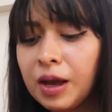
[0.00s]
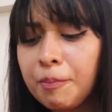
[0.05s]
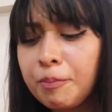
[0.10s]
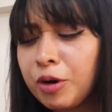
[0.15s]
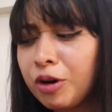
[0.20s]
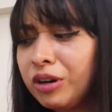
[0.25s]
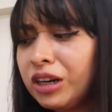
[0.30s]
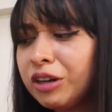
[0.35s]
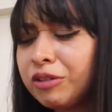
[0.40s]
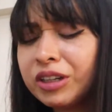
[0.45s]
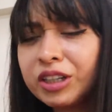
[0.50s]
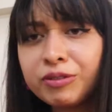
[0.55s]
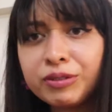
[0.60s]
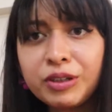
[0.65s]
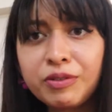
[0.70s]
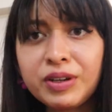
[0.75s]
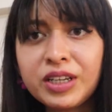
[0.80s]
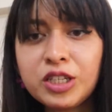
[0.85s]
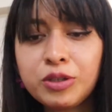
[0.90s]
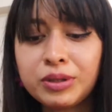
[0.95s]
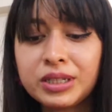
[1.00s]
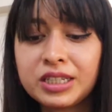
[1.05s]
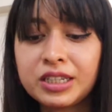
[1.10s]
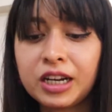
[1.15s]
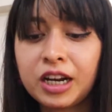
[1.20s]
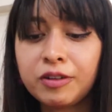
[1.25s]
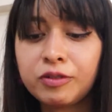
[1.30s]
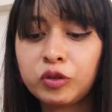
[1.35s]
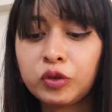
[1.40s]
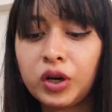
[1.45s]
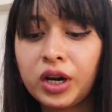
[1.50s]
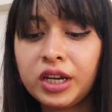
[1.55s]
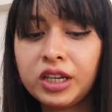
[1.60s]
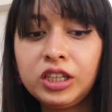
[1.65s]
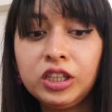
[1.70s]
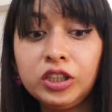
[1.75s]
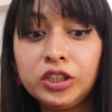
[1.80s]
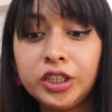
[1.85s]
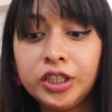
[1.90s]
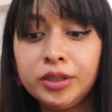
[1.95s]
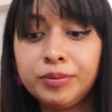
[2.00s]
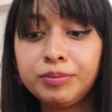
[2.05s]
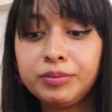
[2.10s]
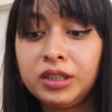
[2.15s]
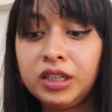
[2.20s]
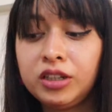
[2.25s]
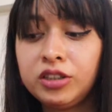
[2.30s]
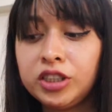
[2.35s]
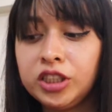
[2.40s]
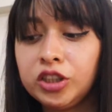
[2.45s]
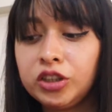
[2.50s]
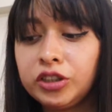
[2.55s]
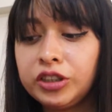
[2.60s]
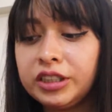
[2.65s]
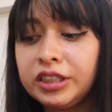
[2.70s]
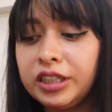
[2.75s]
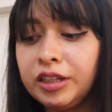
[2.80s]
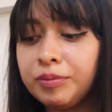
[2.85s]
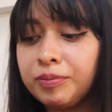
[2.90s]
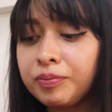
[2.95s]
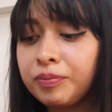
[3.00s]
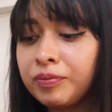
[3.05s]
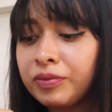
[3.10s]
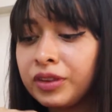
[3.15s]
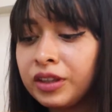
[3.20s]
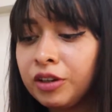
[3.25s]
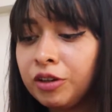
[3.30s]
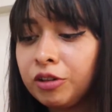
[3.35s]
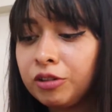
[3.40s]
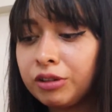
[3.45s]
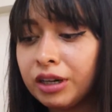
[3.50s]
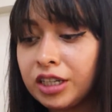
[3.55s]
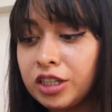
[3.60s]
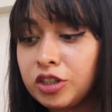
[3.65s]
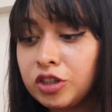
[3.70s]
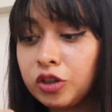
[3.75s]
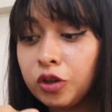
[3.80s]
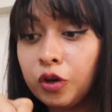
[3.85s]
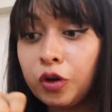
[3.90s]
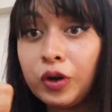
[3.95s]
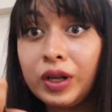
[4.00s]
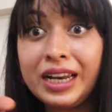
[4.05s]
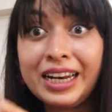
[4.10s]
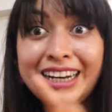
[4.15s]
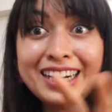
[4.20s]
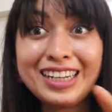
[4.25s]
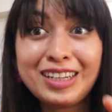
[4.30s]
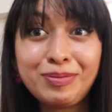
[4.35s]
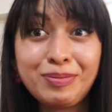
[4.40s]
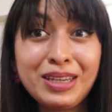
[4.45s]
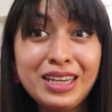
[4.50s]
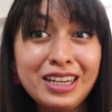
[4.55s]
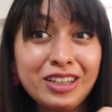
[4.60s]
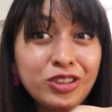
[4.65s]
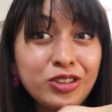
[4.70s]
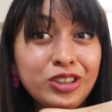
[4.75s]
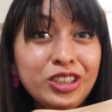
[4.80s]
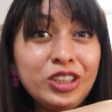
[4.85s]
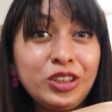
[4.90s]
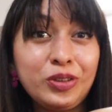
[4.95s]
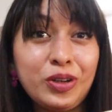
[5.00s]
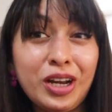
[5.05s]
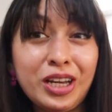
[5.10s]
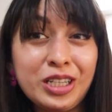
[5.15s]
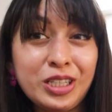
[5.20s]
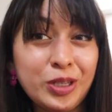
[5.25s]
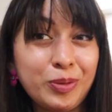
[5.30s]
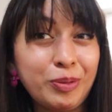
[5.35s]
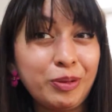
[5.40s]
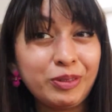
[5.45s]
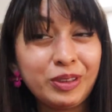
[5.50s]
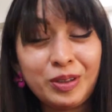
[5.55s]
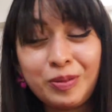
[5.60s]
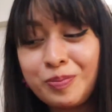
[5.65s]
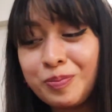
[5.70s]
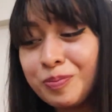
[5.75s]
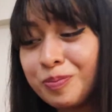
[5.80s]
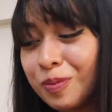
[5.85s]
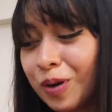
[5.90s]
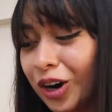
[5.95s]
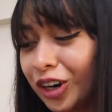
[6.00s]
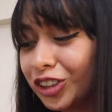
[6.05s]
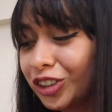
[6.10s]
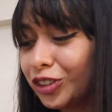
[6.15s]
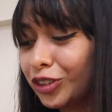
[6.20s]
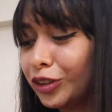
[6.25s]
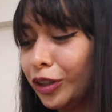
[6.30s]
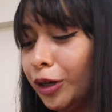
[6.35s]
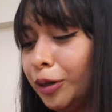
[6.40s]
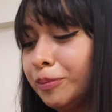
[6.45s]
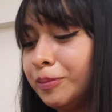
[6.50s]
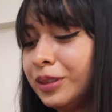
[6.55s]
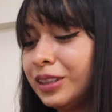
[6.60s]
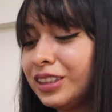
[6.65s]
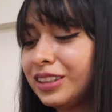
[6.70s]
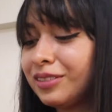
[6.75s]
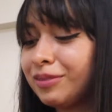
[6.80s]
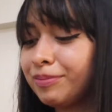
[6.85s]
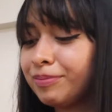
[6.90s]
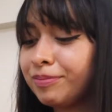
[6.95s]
Probably one of the best ones that I've tried here in Turkey. Alright, so let me actually try some of the mushrooms.